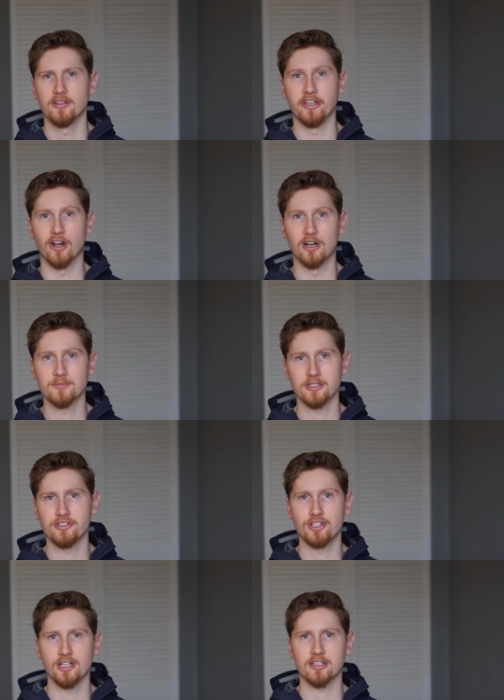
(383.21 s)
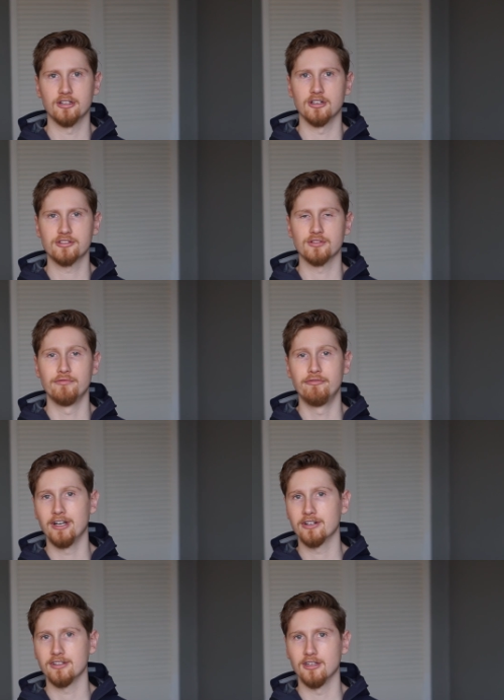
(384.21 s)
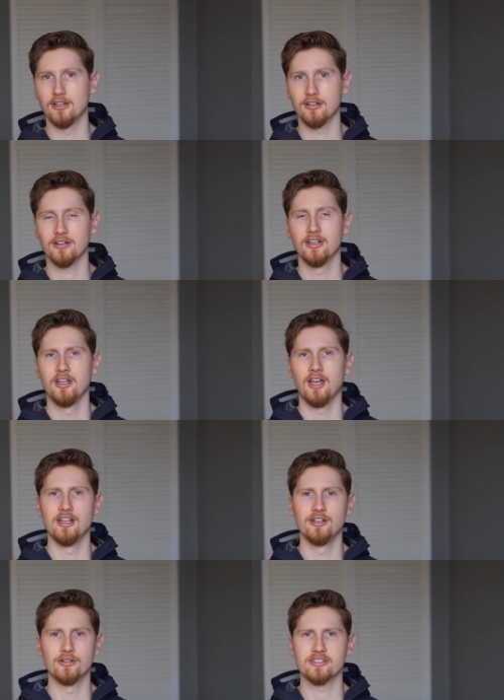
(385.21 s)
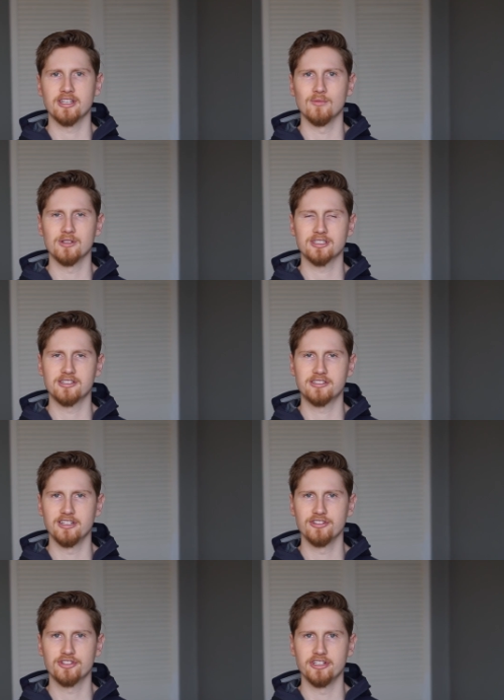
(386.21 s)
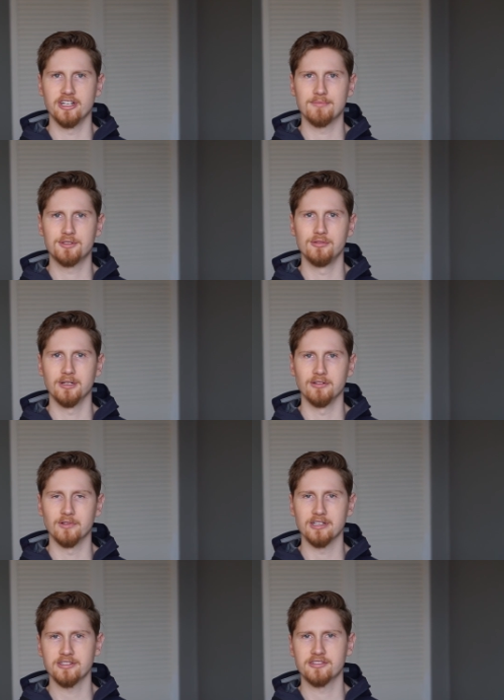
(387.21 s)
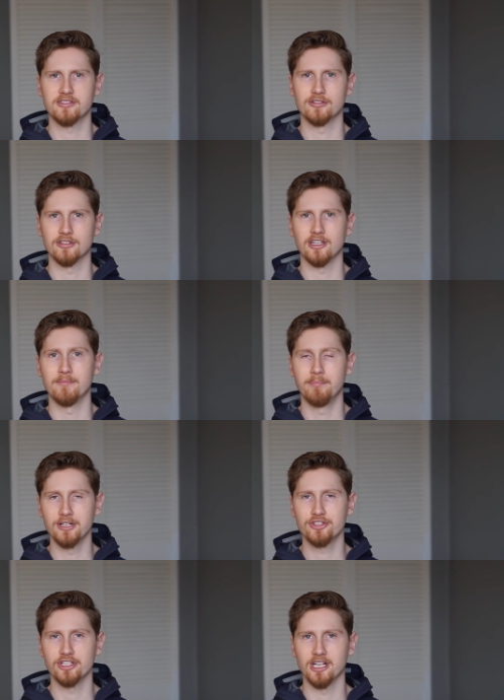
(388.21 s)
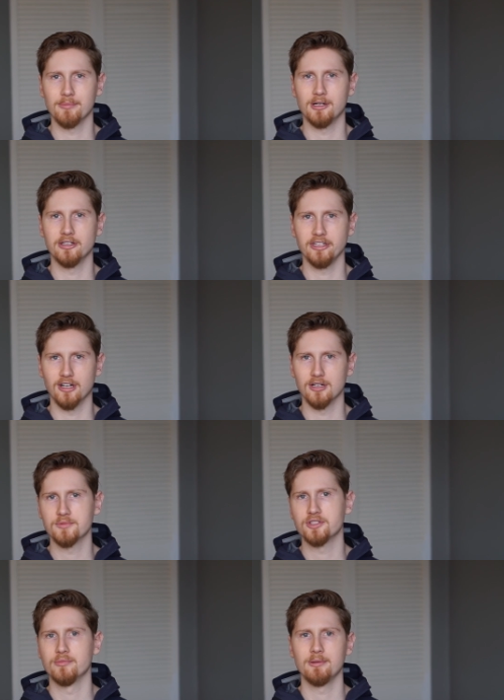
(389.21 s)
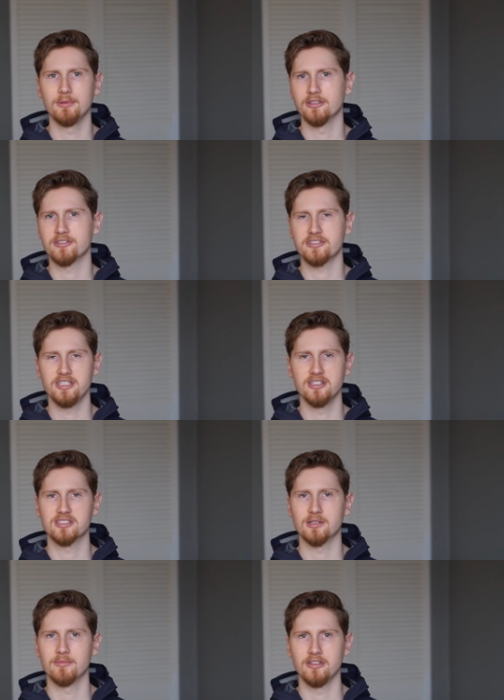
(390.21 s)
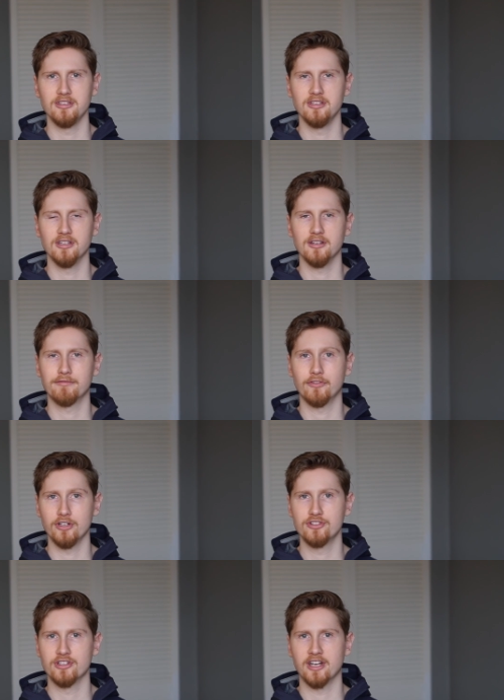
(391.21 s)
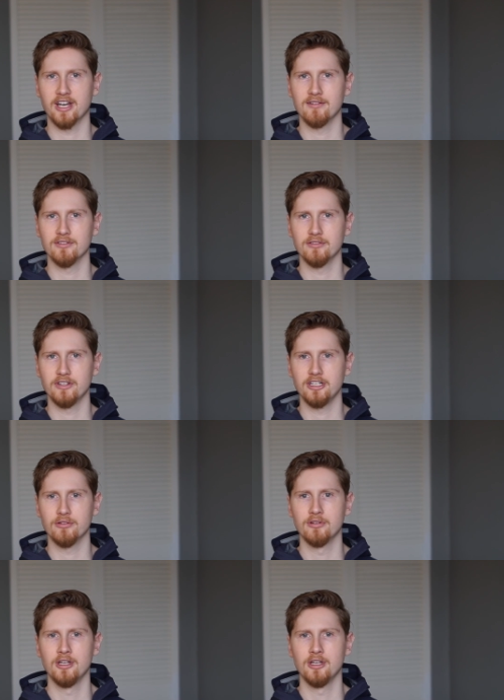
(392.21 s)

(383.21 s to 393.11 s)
The arms on this jacket are also very long. I noticed that once I cinched it up to my wrists, there's a lot of bunching up on the arms. You might be able to see in some of the footage that I have on the video.